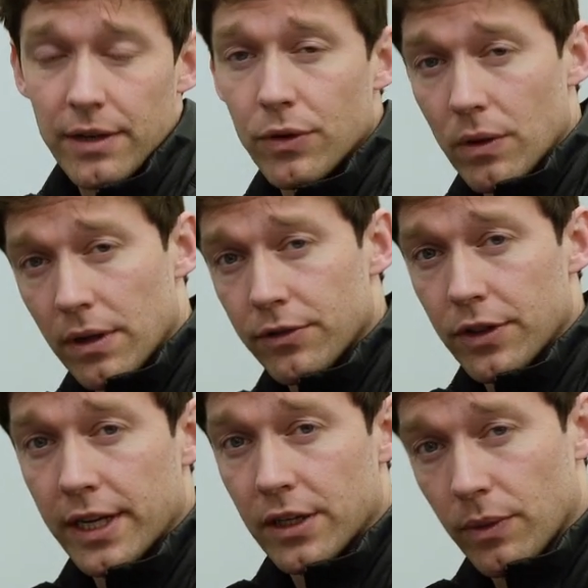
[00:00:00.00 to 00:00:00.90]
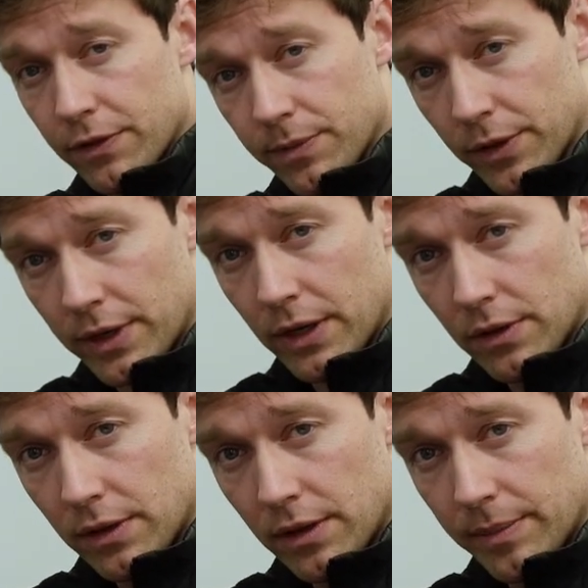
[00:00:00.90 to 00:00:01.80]
if you lift your hand away from the ground
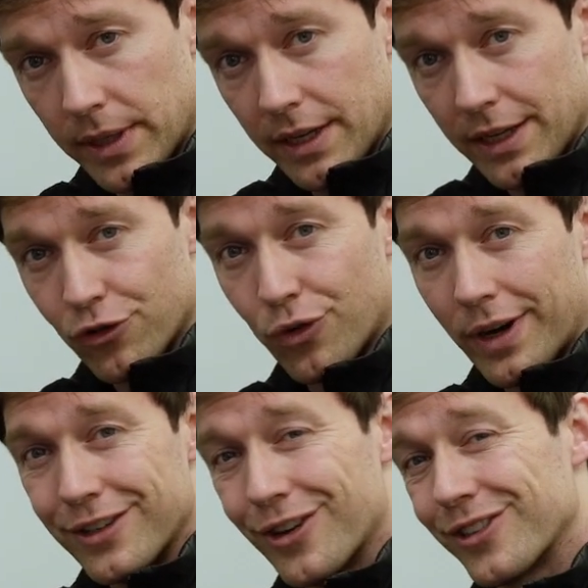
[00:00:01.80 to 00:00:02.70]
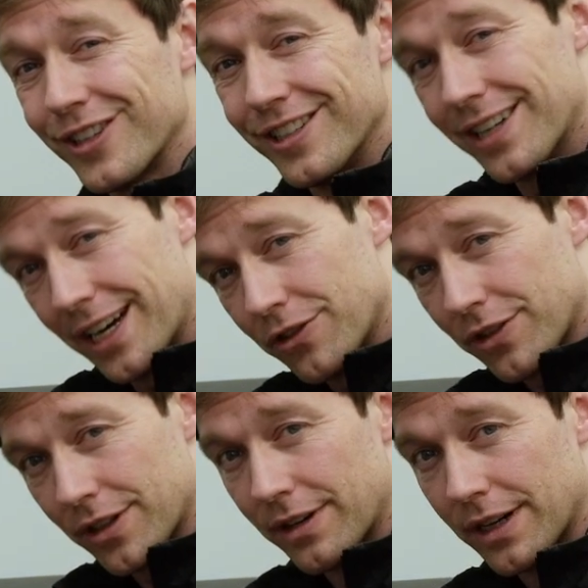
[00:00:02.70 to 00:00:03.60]
a little bit and try not to
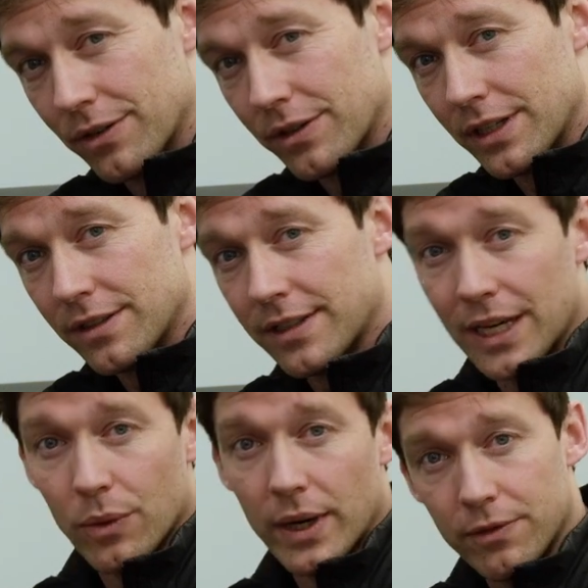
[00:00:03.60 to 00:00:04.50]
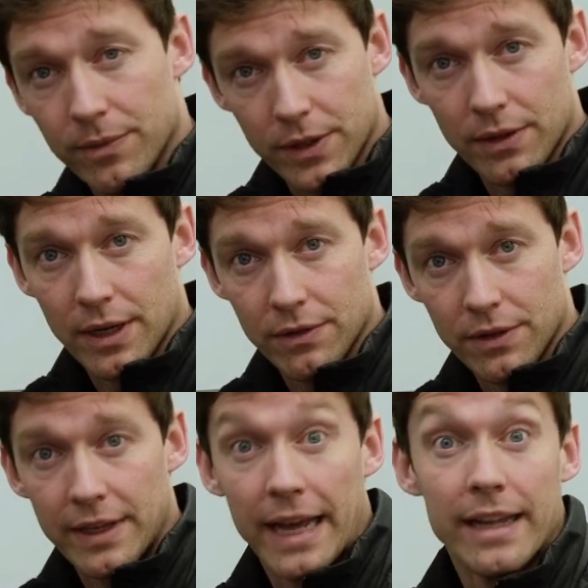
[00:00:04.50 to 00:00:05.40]
touch the ground and stay away from the
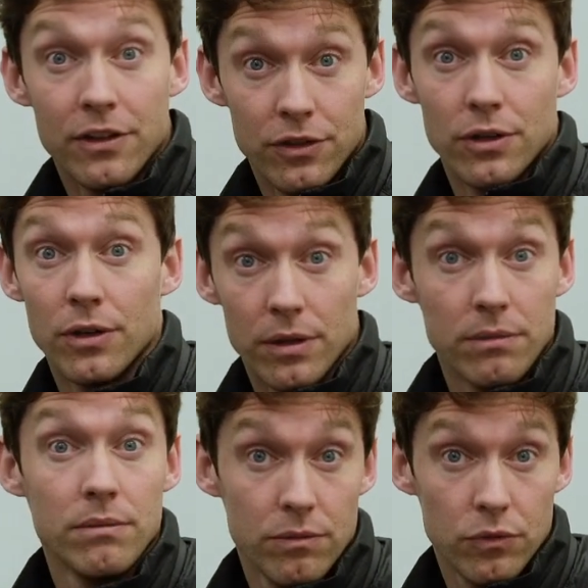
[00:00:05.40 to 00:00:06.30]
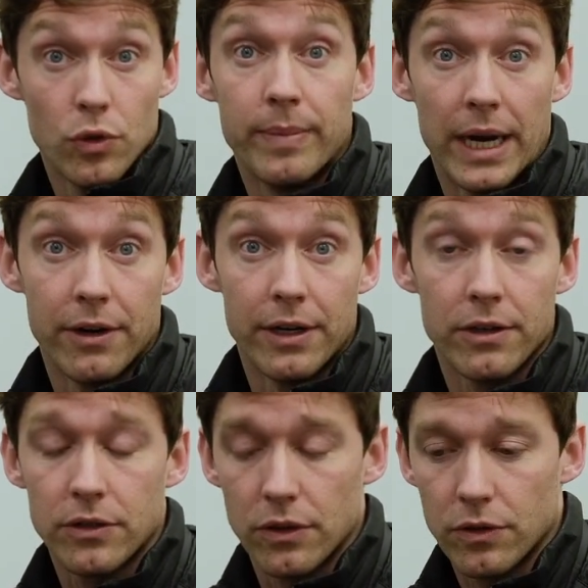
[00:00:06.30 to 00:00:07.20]
ground, then that is your, your
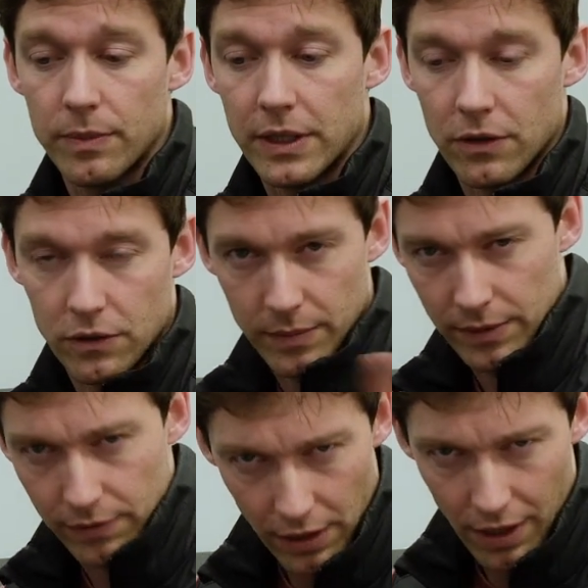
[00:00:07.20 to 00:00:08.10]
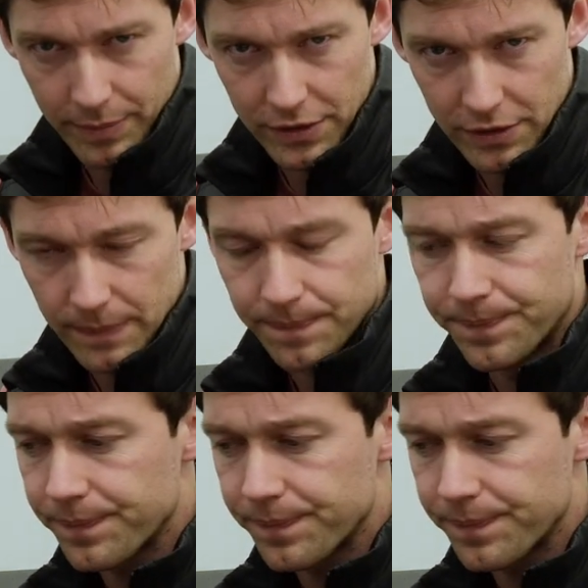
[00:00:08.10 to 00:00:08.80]
barrier, so to speak. So it's a bit of the opposite.